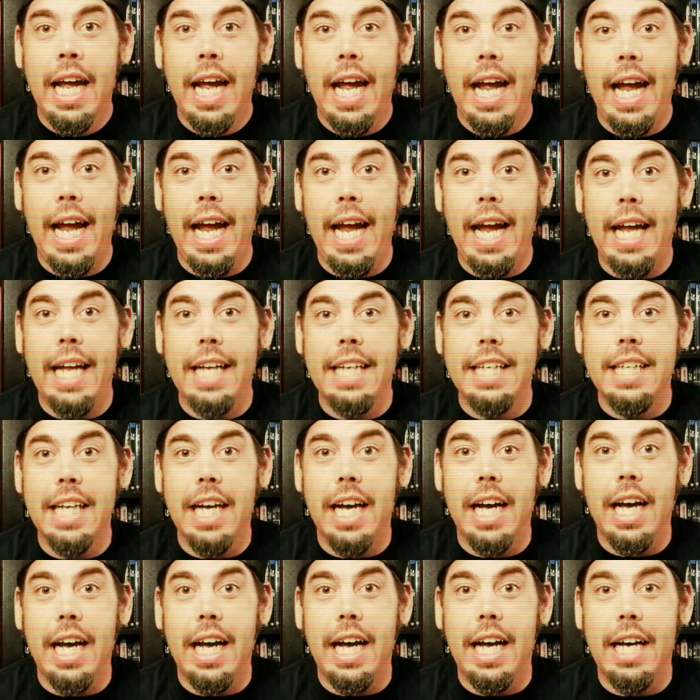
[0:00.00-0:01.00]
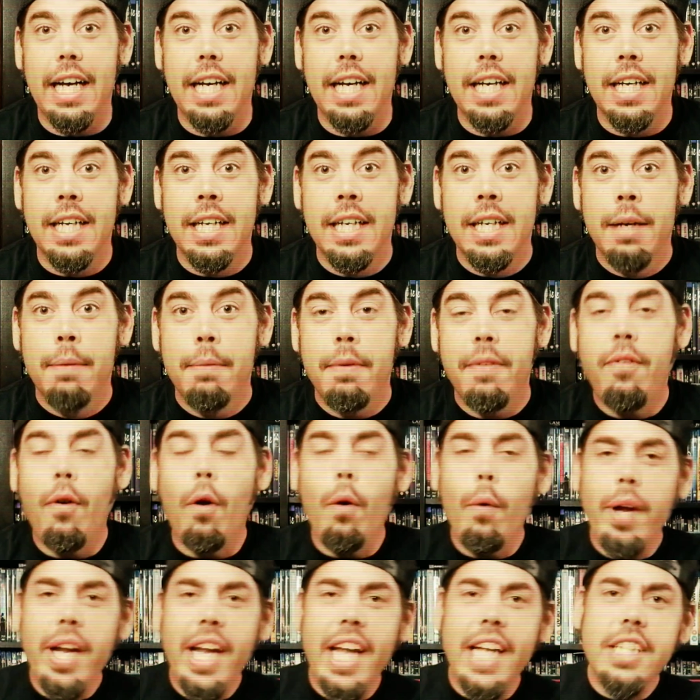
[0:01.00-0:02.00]
and
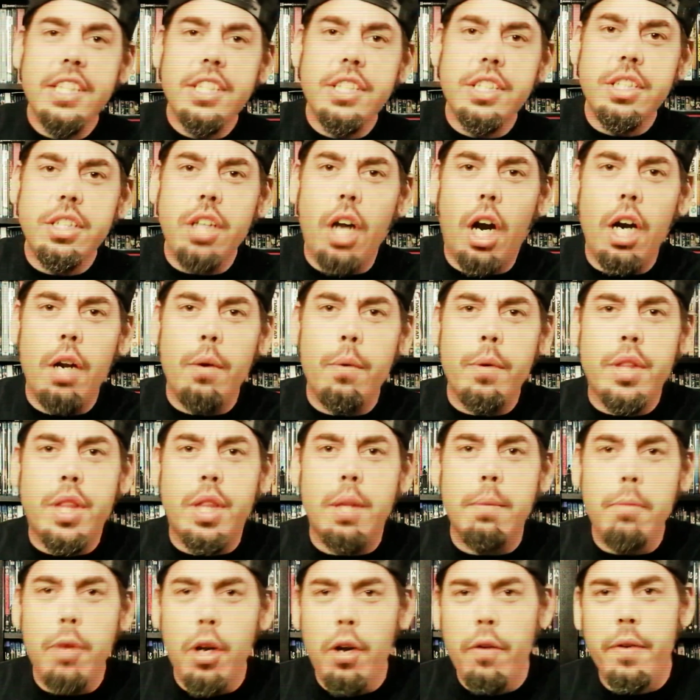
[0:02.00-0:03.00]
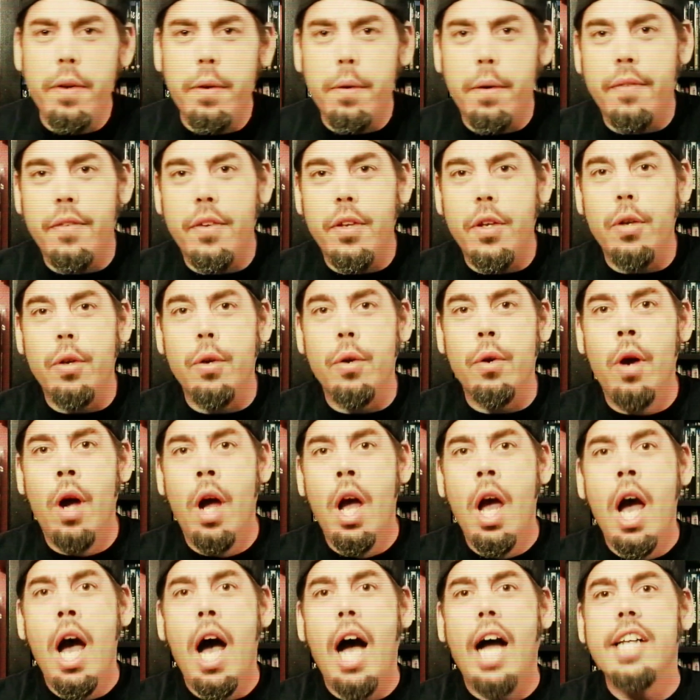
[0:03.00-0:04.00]
before we get started with the movie review,
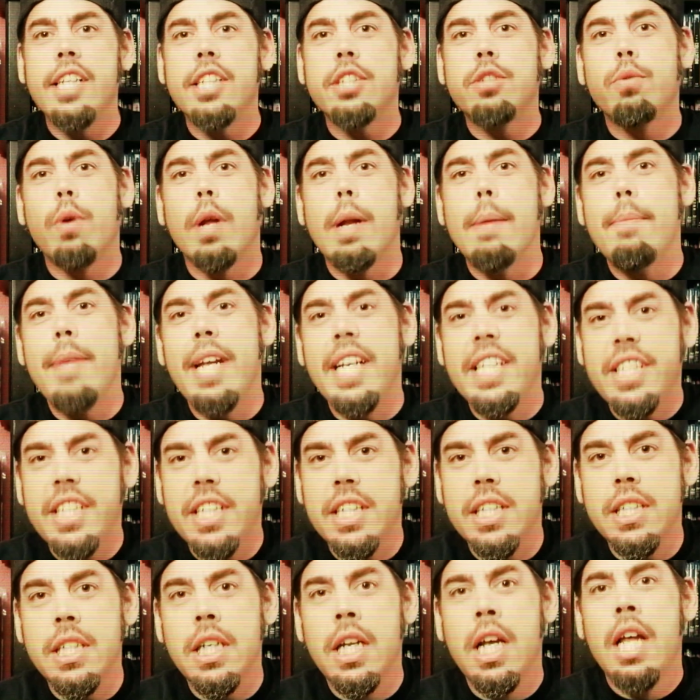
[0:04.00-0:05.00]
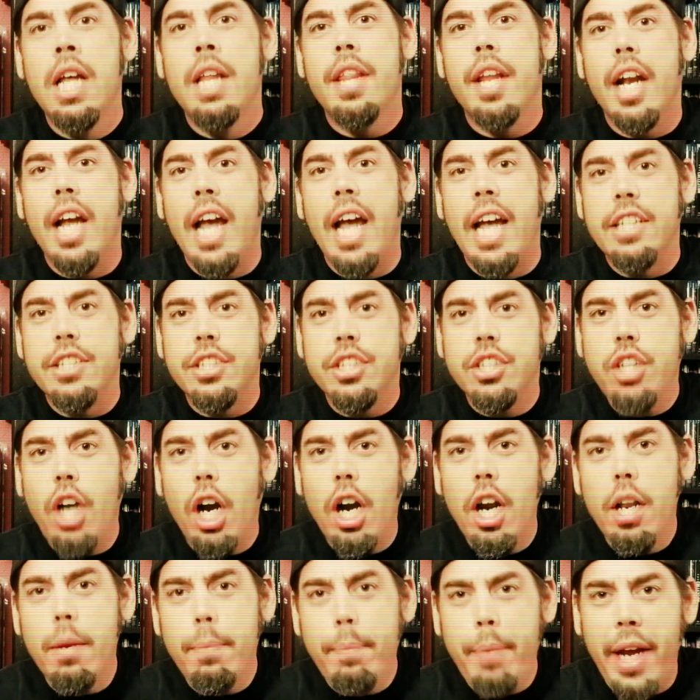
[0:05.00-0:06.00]
I just want to mention that I had
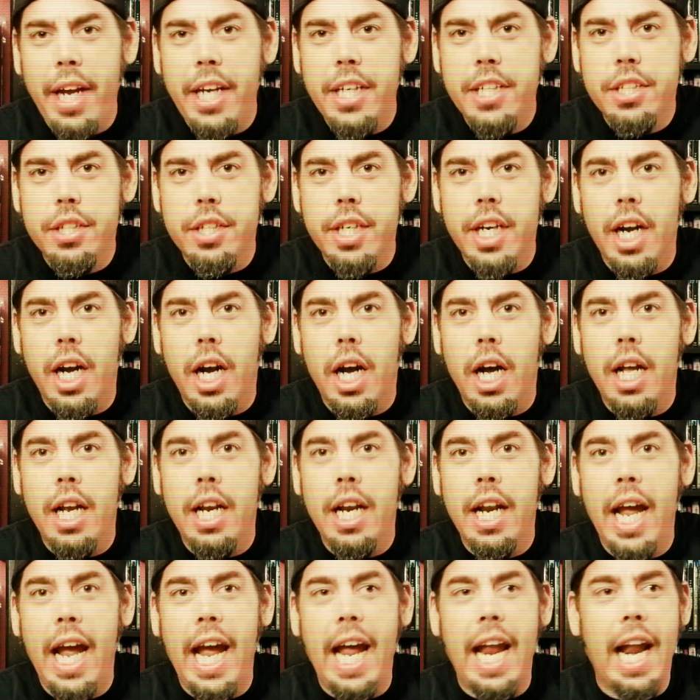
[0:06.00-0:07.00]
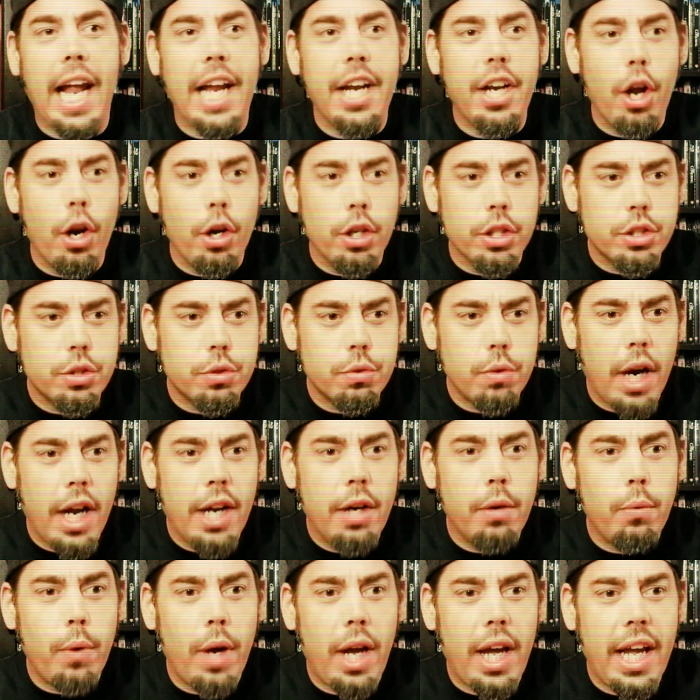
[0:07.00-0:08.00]
started a Patreon, and I noticed right
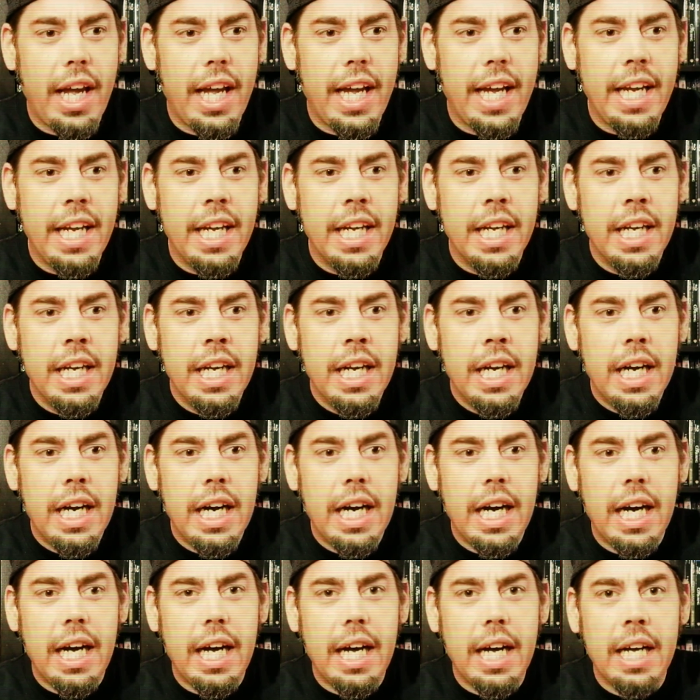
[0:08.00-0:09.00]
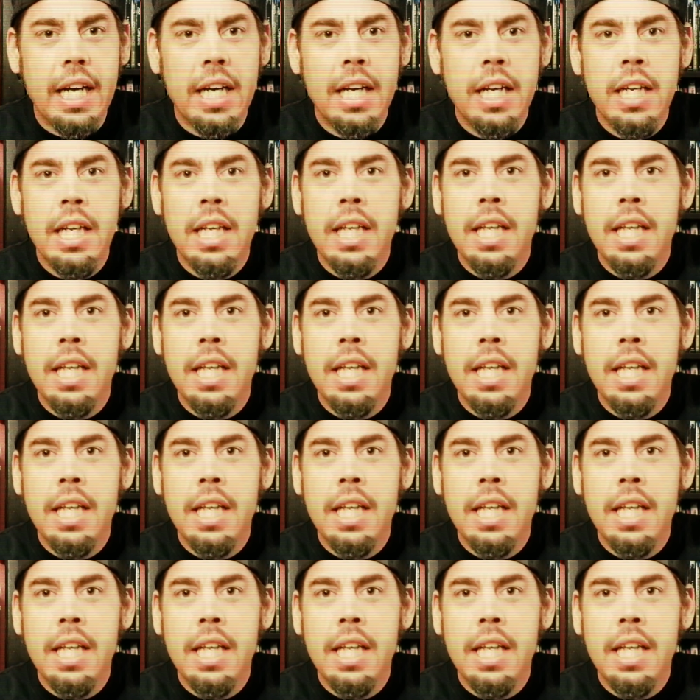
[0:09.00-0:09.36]
away that